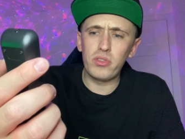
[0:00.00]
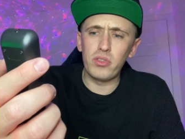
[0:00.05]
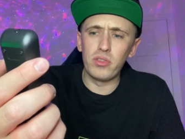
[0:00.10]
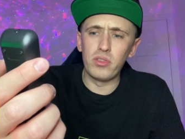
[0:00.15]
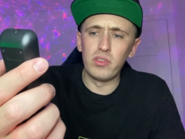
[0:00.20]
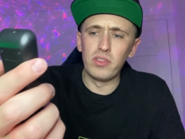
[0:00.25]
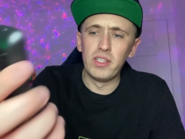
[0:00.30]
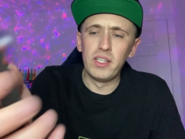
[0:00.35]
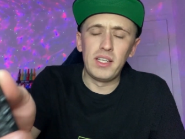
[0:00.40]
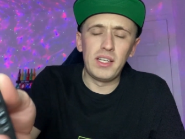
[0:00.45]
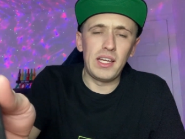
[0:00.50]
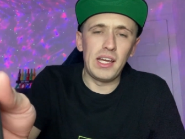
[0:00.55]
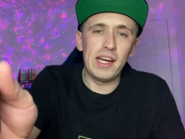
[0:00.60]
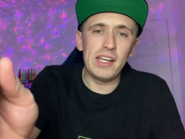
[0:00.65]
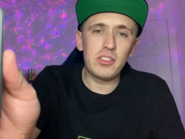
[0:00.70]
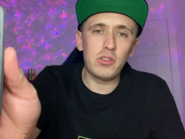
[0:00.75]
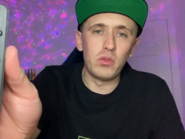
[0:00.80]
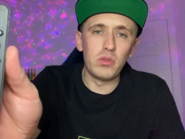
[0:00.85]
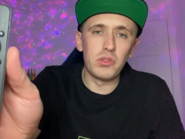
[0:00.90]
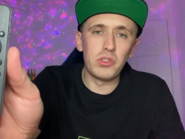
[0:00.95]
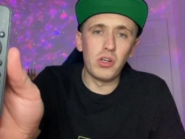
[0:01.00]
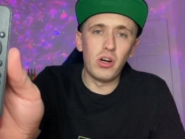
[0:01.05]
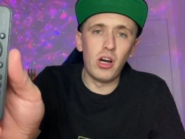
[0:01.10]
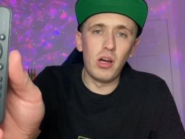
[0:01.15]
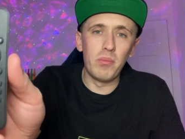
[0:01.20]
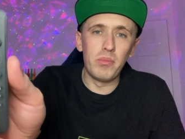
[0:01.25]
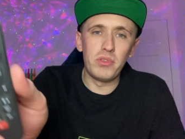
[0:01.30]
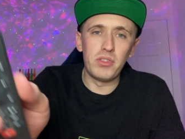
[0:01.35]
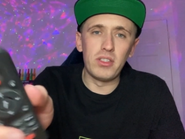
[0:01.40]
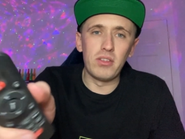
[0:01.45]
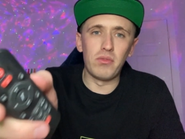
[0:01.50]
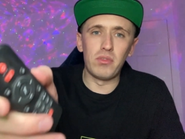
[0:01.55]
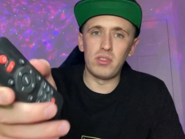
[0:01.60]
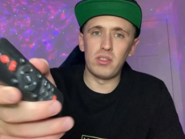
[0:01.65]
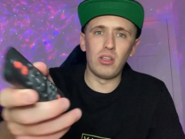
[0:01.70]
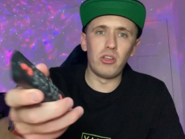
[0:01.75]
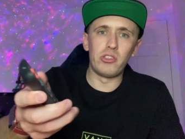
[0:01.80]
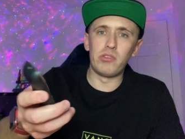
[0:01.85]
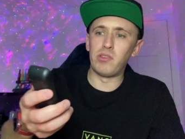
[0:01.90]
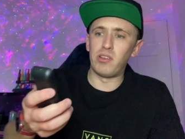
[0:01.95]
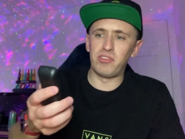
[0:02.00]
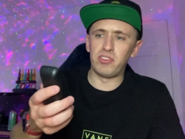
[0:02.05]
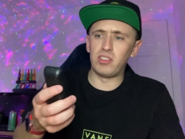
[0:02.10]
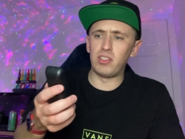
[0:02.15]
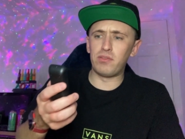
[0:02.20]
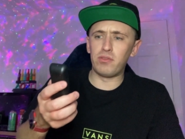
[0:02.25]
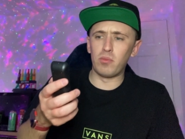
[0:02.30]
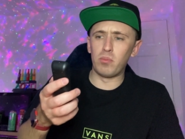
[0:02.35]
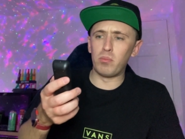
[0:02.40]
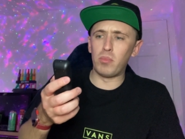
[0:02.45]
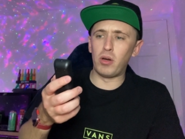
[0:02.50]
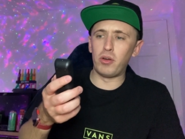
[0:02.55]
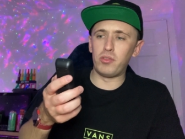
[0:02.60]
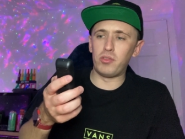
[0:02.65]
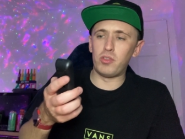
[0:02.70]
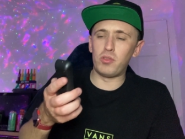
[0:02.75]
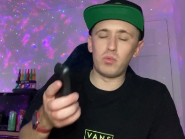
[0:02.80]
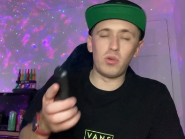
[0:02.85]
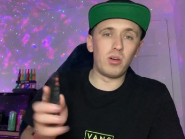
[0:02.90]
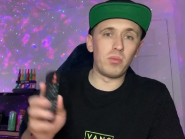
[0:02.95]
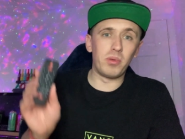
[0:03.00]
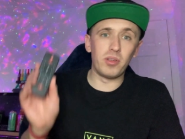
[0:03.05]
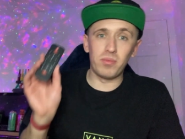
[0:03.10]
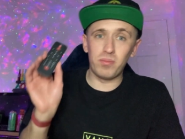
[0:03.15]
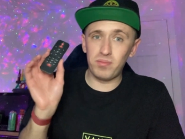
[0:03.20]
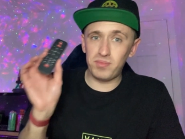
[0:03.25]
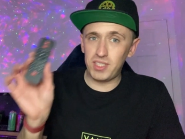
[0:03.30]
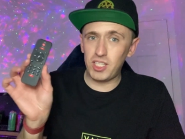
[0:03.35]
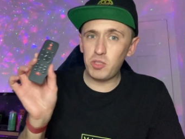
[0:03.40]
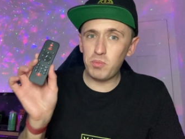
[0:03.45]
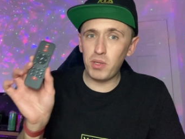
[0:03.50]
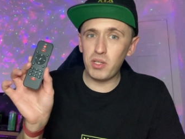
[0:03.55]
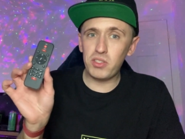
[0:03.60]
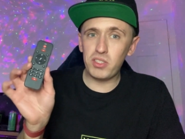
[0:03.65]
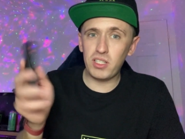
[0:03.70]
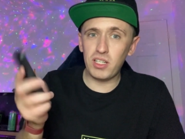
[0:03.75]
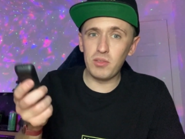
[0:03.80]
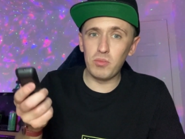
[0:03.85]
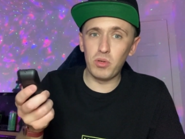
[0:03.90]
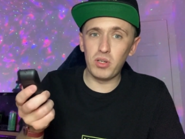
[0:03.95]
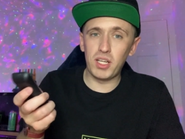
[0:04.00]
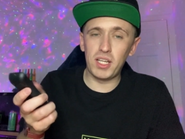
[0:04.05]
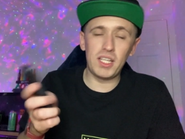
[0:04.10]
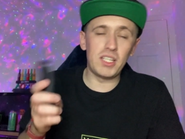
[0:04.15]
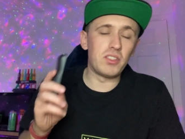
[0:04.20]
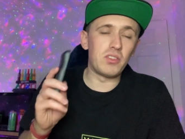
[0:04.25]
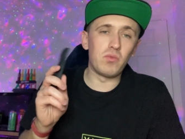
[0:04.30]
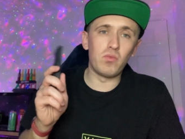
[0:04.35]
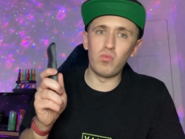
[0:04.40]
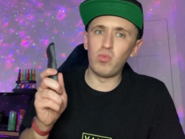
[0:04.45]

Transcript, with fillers: and it has got timers, and there is loads of other different modes as well. But that's basically what it is.